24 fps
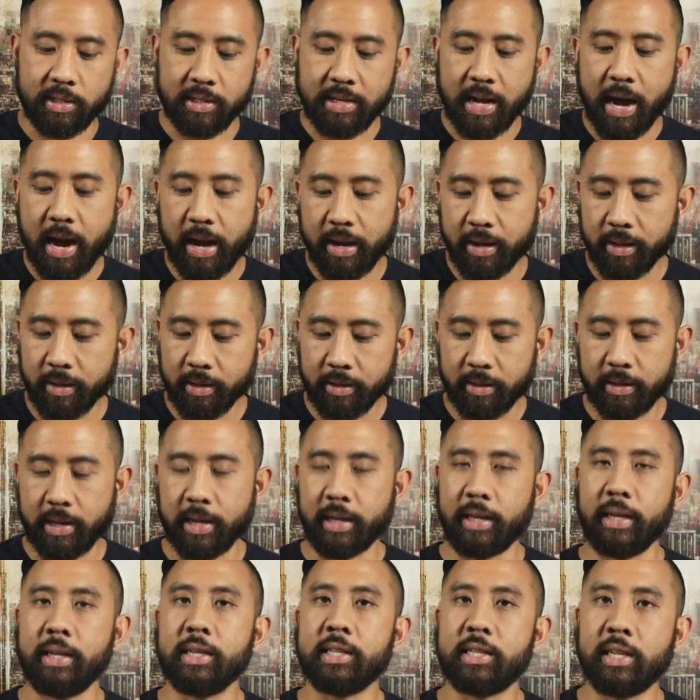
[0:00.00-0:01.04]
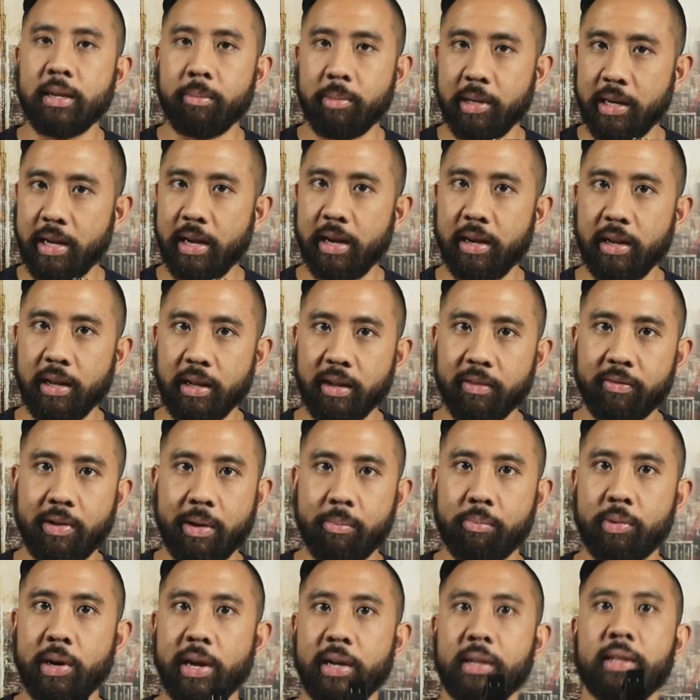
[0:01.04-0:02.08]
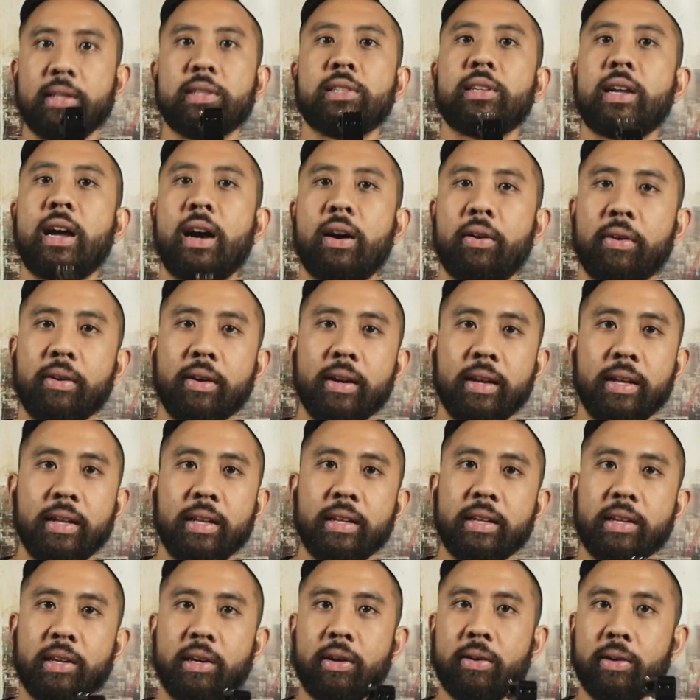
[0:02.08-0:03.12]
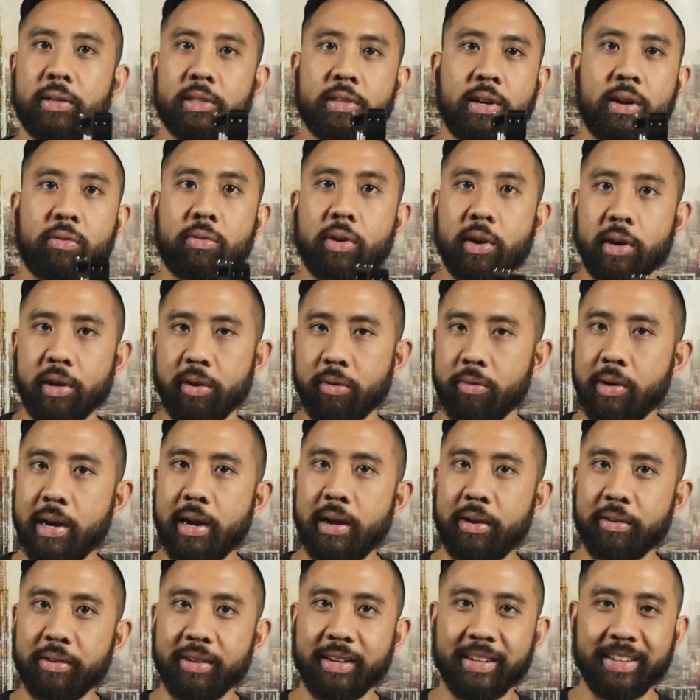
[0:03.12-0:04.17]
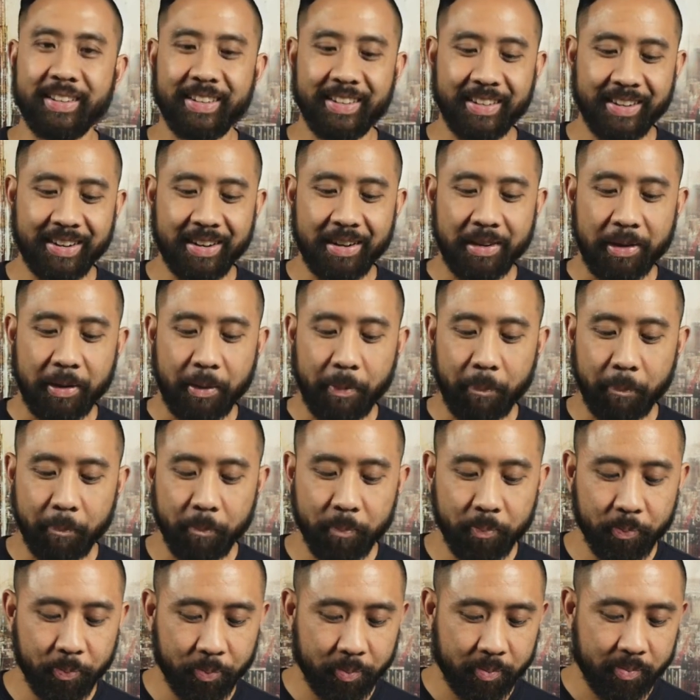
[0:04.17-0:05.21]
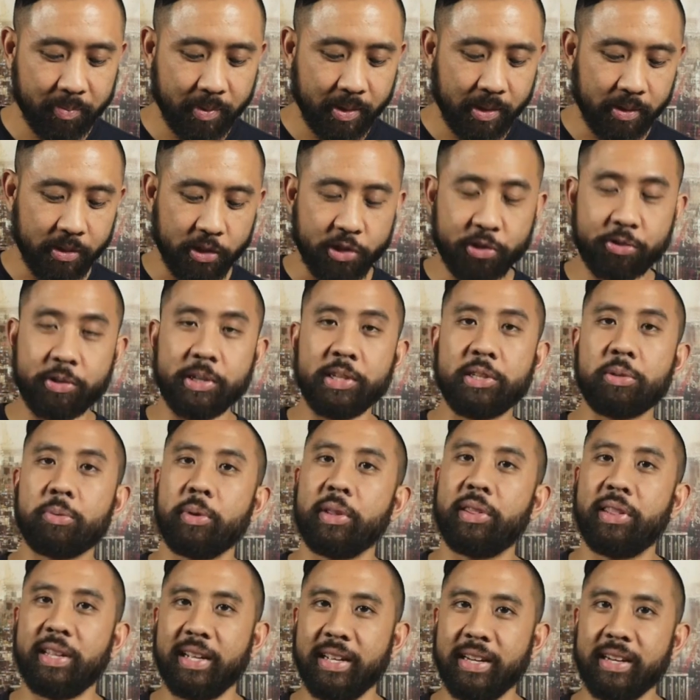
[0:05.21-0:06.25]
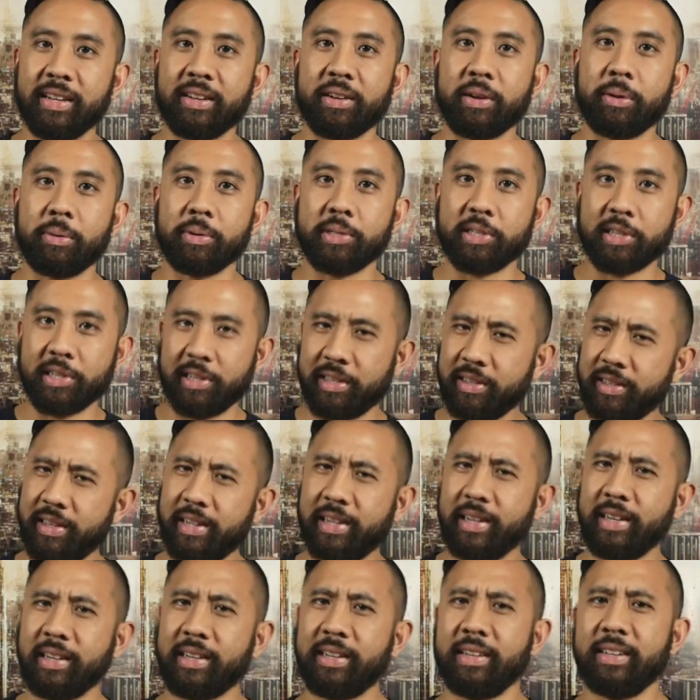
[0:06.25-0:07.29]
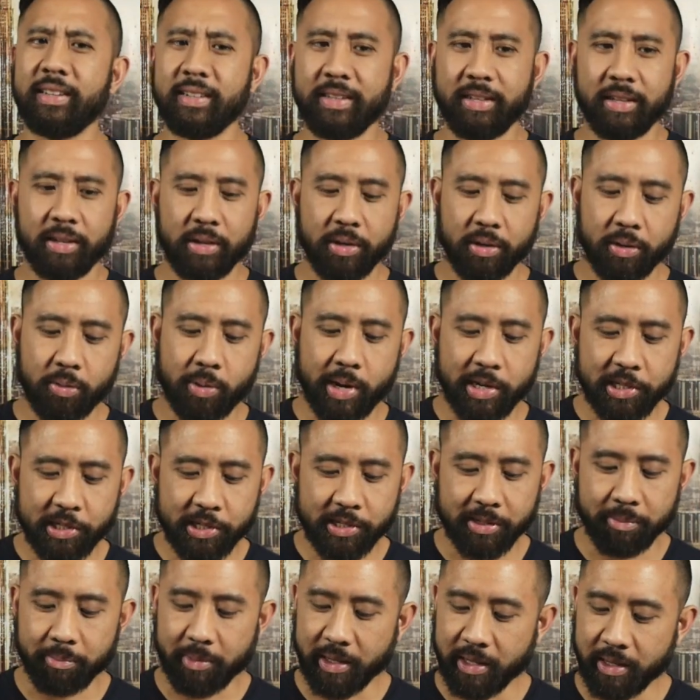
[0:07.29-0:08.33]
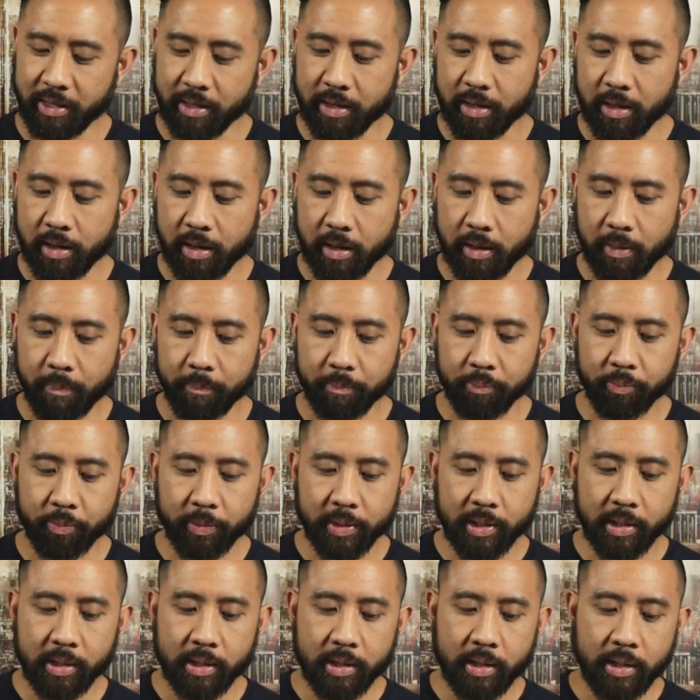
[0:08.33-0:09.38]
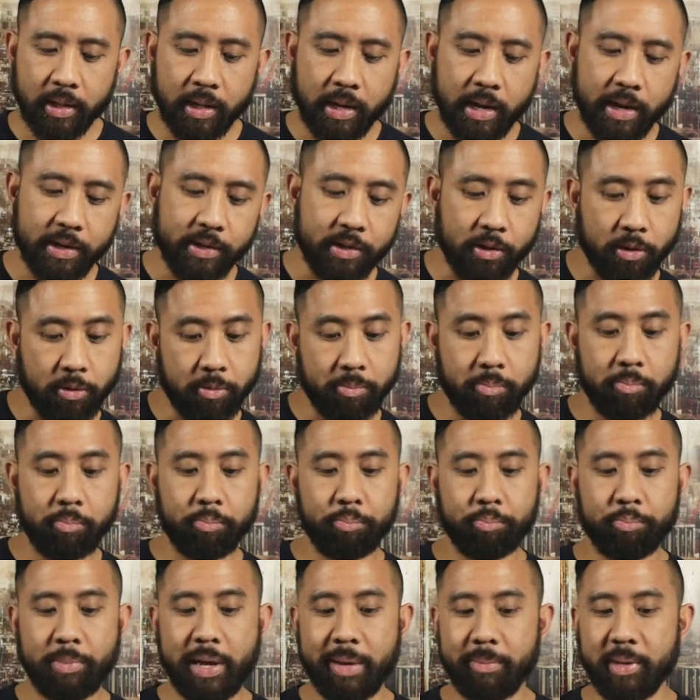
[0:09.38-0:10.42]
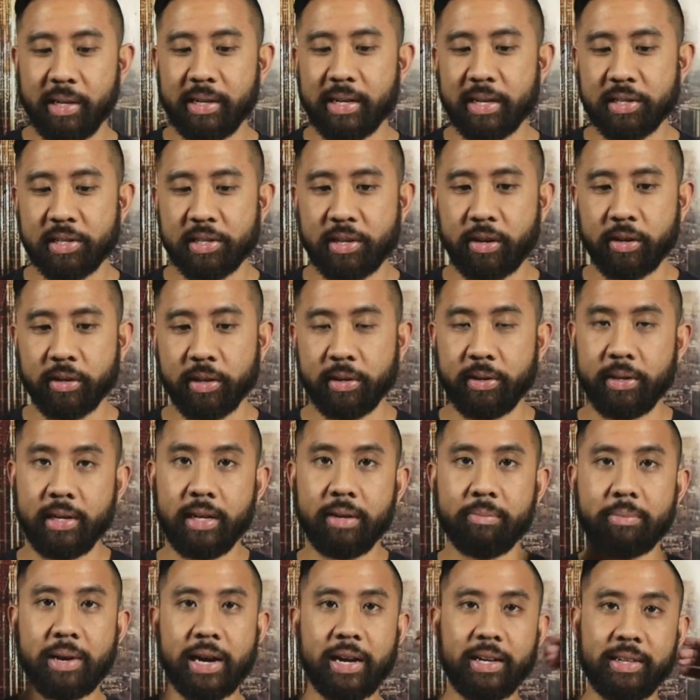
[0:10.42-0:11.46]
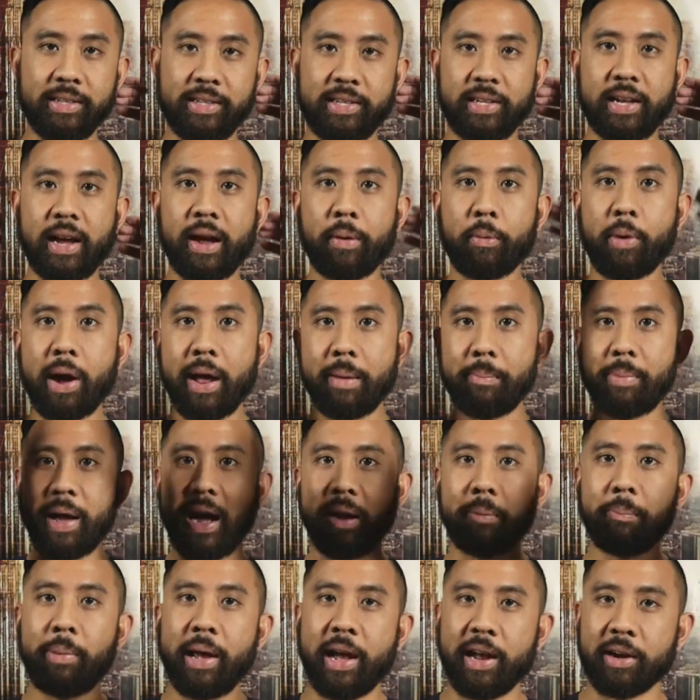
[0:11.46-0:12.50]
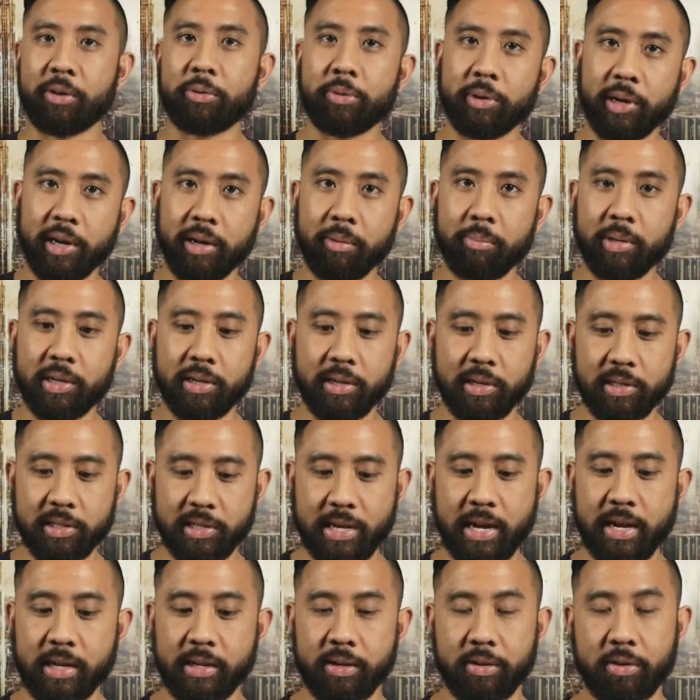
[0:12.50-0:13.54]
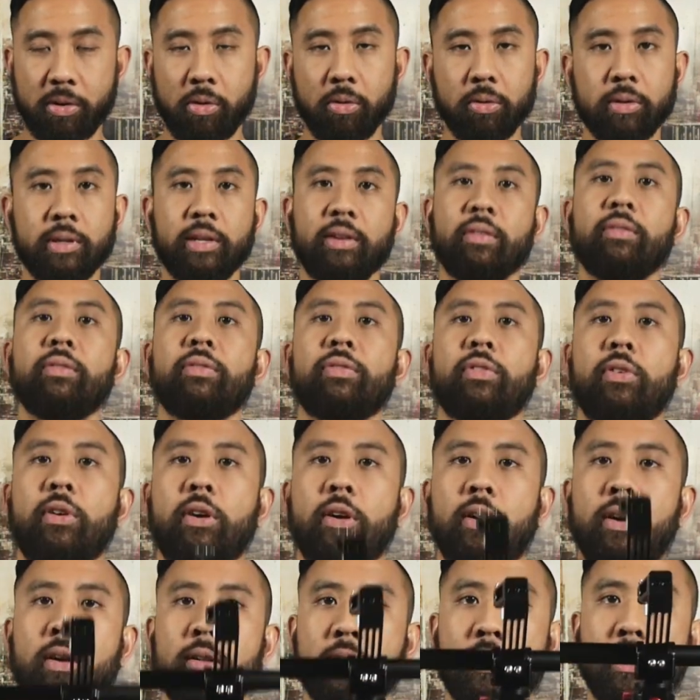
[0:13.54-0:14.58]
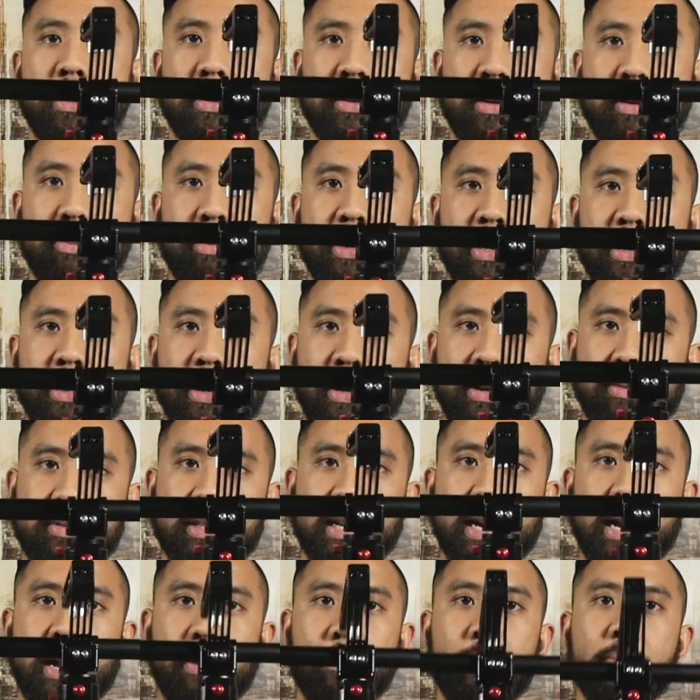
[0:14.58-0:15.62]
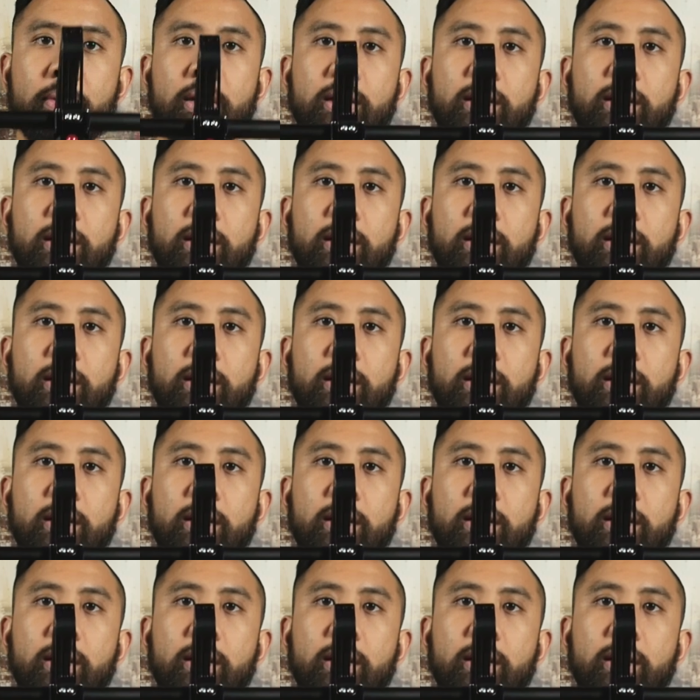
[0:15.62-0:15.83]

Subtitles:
not like intimidating if I break this out, you know, and start running around the streets with it. No one's gonna like question me. I don't maybe necessarily need my DIY backpack rig because I can hold it for a longer period of time.